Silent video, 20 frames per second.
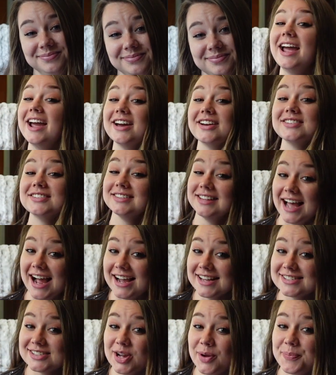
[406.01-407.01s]
And
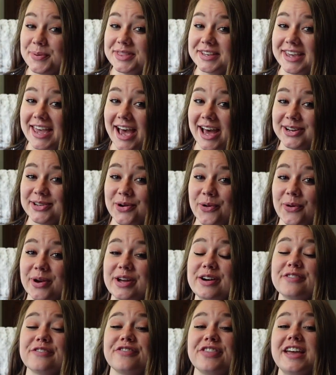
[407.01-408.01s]
last up in the category
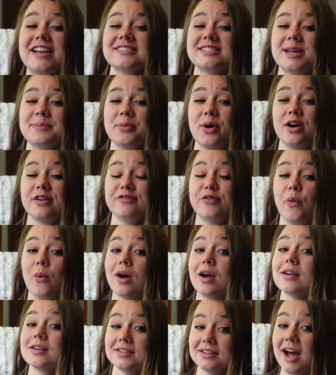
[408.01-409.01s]
of things I bought
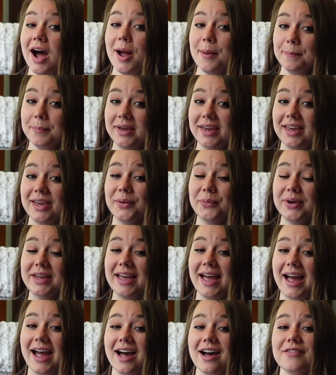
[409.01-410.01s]
for not me, we
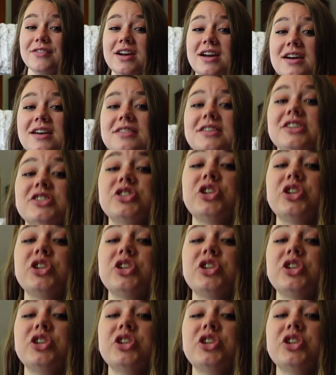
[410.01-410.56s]
have these